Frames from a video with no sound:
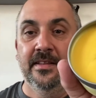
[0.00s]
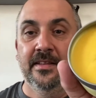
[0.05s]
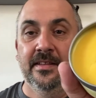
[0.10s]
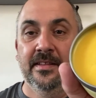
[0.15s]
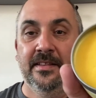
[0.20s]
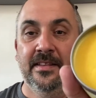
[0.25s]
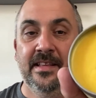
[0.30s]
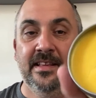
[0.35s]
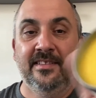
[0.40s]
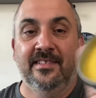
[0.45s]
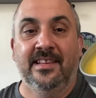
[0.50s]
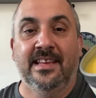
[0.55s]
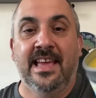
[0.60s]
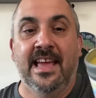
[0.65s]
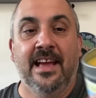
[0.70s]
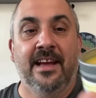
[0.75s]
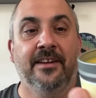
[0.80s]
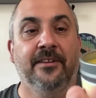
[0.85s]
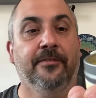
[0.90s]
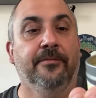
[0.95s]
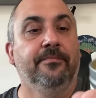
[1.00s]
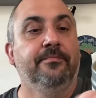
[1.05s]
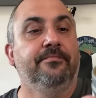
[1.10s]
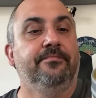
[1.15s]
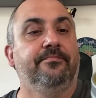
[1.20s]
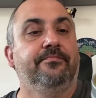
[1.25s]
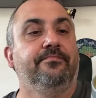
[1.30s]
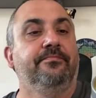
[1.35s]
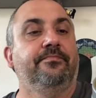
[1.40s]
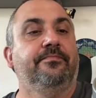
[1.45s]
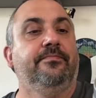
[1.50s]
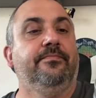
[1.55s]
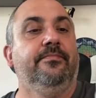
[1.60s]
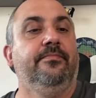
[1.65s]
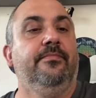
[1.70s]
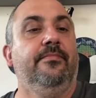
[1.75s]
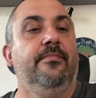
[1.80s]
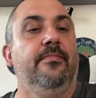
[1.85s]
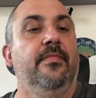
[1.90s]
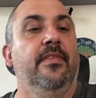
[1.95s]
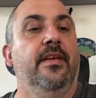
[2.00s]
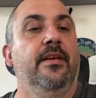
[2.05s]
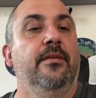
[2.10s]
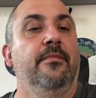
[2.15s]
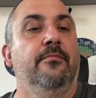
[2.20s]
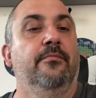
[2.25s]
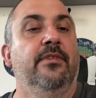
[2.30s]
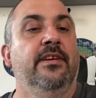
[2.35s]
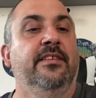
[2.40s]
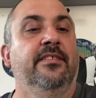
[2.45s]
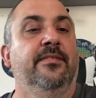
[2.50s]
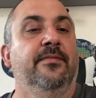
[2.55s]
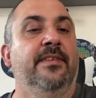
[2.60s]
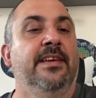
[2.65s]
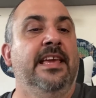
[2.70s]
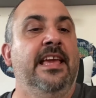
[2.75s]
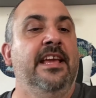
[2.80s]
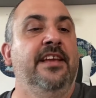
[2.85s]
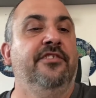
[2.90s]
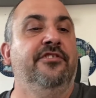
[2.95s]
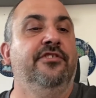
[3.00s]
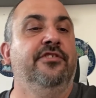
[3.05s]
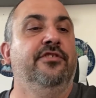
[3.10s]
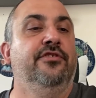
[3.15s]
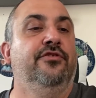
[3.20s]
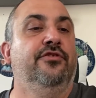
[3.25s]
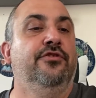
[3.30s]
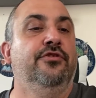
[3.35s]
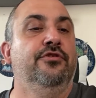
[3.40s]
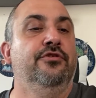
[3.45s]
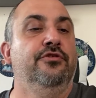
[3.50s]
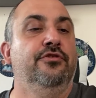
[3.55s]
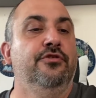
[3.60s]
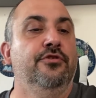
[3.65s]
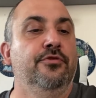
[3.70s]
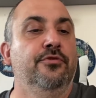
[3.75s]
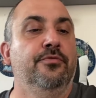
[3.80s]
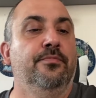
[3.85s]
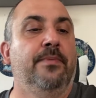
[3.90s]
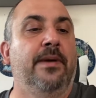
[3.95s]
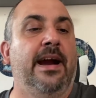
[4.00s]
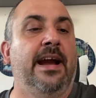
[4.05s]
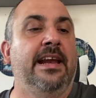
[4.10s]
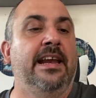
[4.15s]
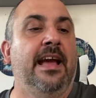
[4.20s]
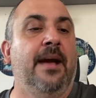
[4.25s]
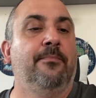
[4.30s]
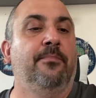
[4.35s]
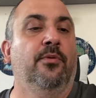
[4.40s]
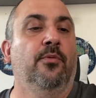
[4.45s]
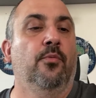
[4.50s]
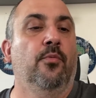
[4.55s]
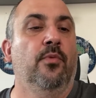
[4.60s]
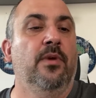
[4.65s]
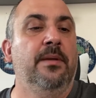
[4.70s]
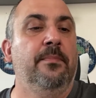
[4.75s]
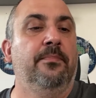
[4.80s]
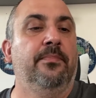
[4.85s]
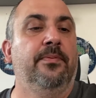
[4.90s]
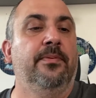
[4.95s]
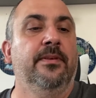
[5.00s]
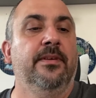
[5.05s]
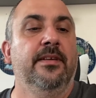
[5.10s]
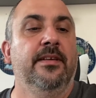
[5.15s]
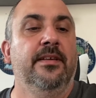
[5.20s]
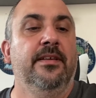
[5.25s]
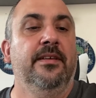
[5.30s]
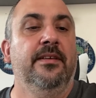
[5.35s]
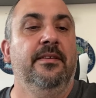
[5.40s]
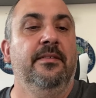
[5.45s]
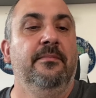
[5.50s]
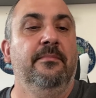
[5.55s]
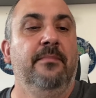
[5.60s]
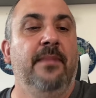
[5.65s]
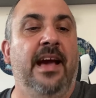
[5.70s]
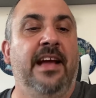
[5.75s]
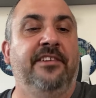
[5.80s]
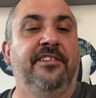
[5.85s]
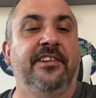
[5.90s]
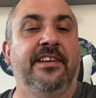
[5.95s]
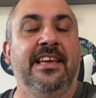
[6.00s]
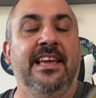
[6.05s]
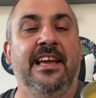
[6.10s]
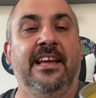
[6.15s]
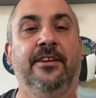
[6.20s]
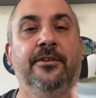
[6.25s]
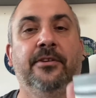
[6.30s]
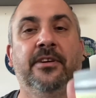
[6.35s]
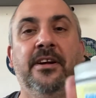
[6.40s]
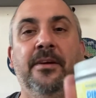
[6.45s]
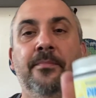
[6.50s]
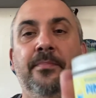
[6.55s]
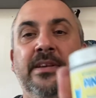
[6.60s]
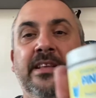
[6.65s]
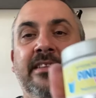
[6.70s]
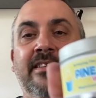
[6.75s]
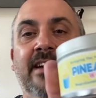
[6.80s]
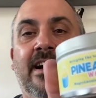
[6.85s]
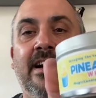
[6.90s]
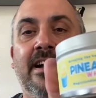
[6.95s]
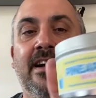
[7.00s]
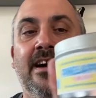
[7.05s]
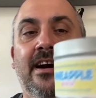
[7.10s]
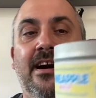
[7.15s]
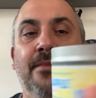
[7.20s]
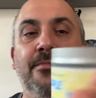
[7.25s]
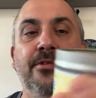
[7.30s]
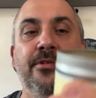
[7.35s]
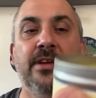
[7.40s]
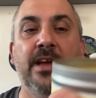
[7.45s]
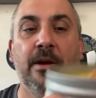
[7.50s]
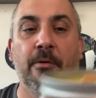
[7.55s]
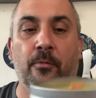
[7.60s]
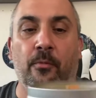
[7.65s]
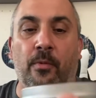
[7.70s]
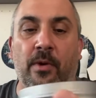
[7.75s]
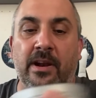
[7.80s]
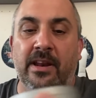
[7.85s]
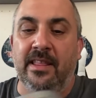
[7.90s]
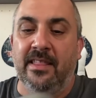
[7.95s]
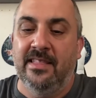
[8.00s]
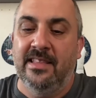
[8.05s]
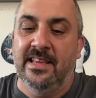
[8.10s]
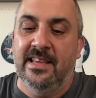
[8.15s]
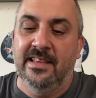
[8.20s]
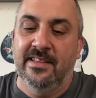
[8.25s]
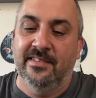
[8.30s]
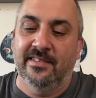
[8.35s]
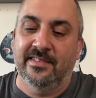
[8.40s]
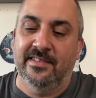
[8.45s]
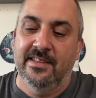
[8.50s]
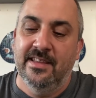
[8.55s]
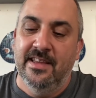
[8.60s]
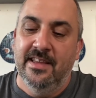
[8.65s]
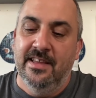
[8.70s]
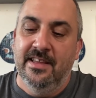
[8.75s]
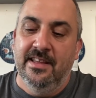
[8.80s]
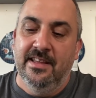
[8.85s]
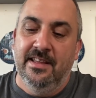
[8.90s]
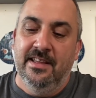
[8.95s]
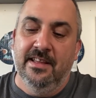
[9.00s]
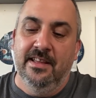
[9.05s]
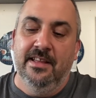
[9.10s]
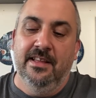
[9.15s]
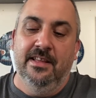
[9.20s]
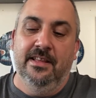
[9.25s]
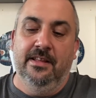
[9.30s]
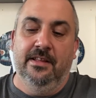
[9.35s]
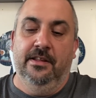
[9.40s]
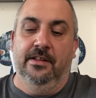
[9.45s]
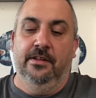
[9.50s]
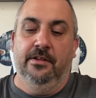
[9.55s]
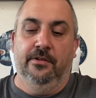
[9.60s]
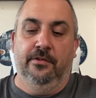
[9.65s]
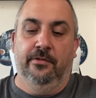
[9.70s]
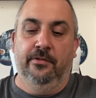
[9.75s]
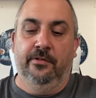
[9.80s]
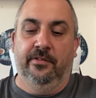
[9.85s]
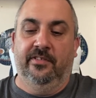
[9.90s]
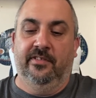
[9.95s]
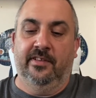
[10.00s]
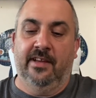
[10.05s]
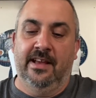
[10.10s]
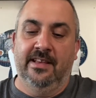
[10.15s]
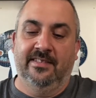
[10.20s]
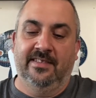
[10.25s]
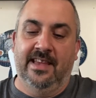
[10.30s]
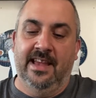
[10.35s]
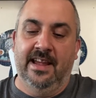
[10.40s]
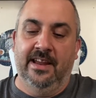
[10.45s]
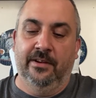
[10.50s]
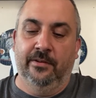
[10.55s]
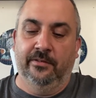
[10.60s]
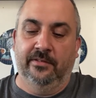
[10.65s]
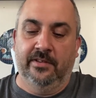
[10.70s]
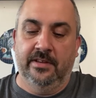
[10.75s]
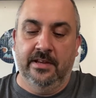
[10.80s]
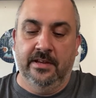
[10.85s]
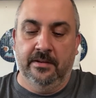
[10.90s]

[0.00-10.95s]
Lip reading: There's the candle. Brings a vacation to you, Pineapple Whip. MagicCandleCompany.com. You get one of these good size candles here.